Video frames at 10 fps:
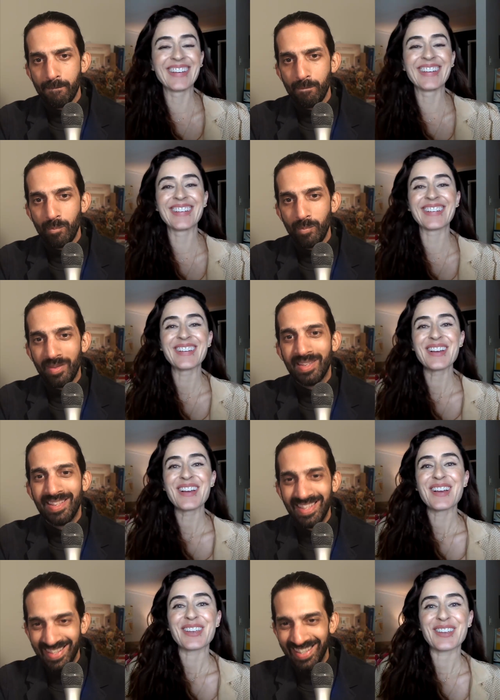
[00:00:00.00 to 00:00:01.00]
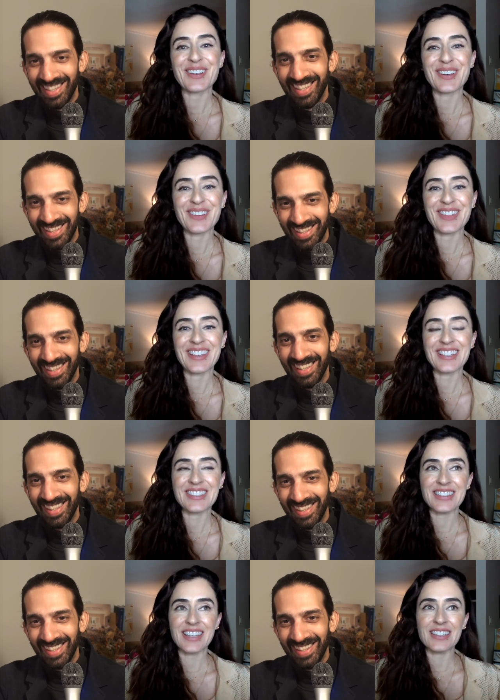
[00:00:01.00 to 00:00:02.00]
Speaker 1: you know,
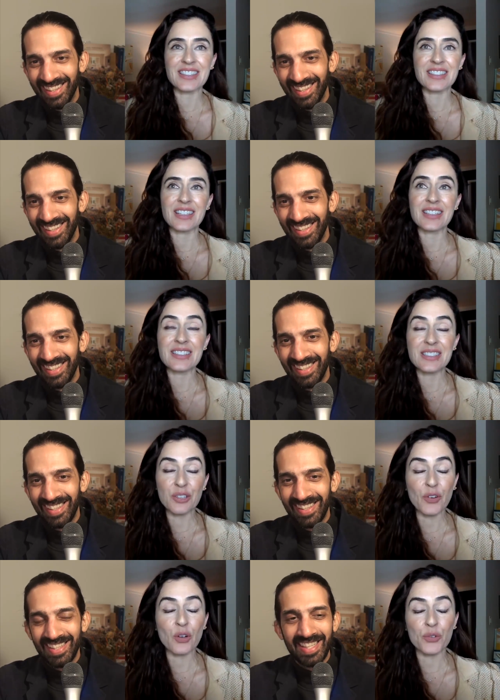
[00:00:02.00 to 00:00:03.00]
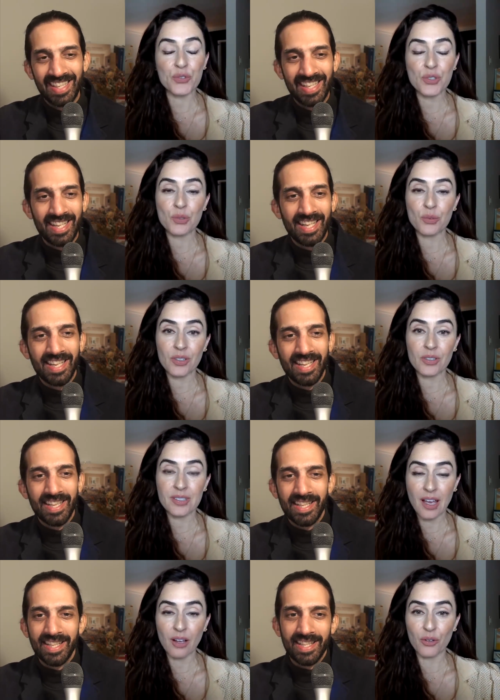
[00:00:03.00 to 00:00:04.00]
it's it's it's difficult to do it
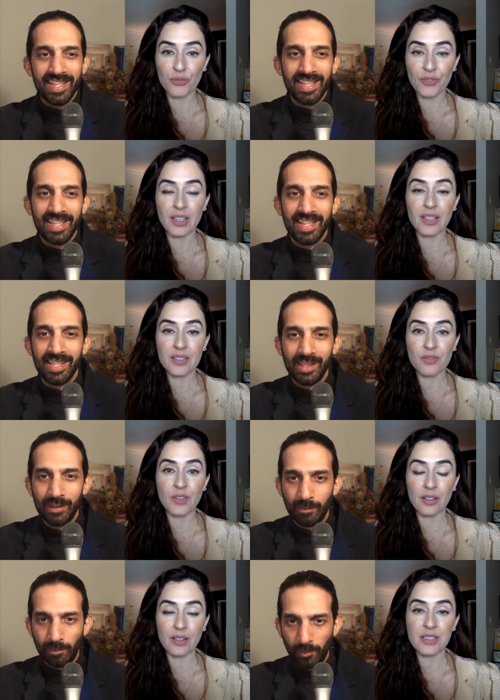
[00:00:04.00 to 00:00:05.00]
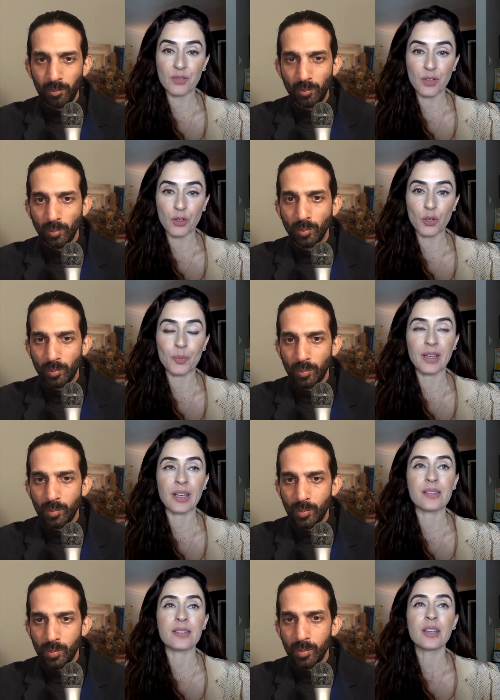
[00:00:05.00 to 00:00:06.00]
yourself. It is very difficult
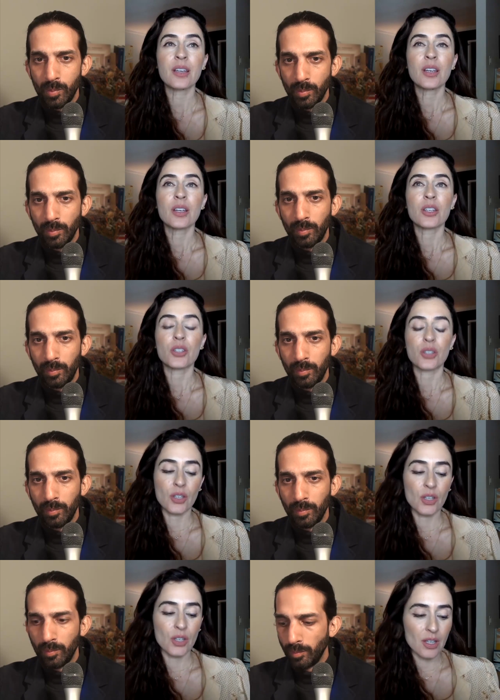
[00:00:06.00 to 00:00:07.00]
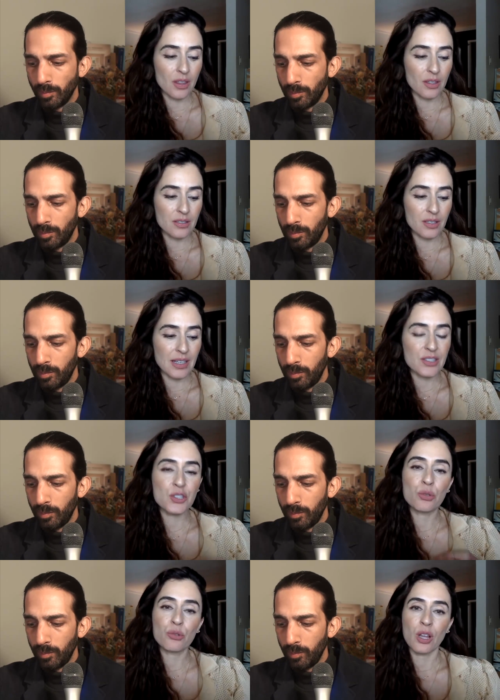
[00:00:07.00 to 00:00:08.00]
because eh,
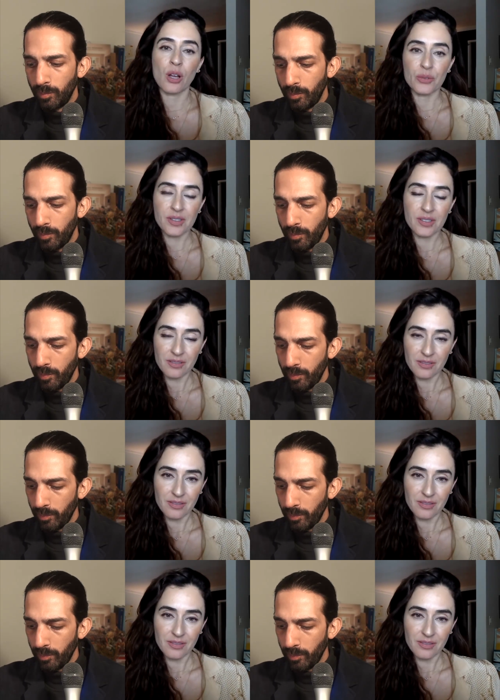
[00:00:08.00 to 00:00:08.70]
it's too close.